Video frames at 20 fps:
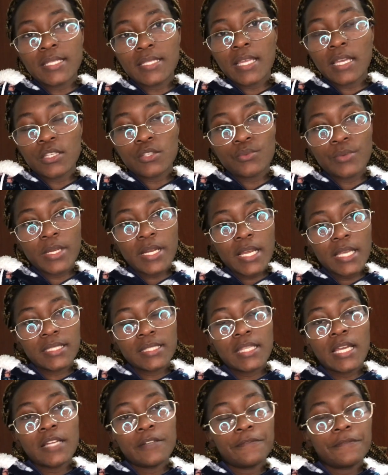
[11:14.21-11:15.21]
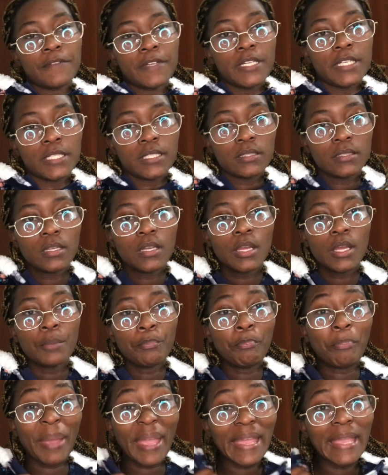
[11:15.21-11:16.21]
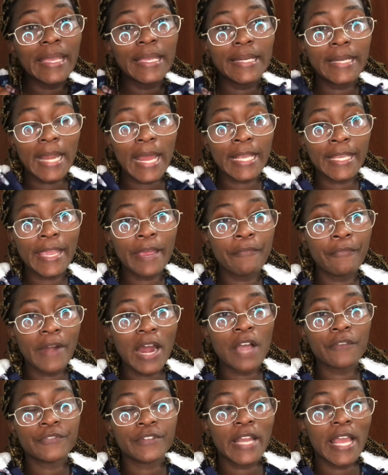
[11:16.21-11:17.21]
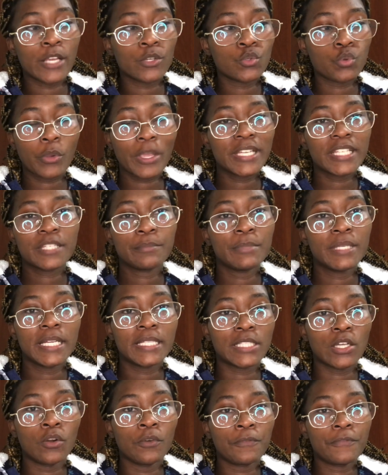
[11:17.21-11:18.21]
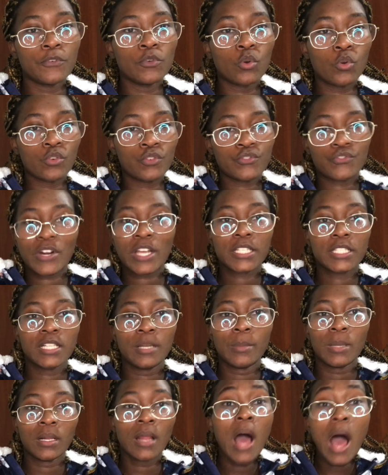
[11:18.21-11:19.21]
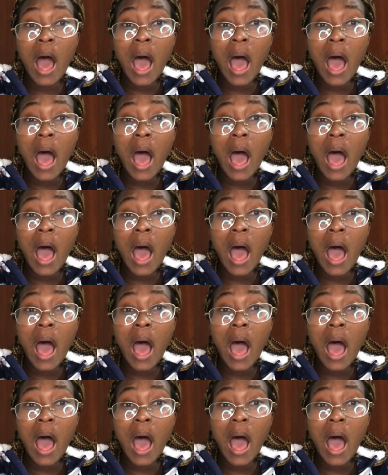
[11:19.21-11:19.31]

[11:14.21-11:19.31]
That's when I start feeling pain. Like after like 20 minutes, I'll feel contraction. I'm like, ah!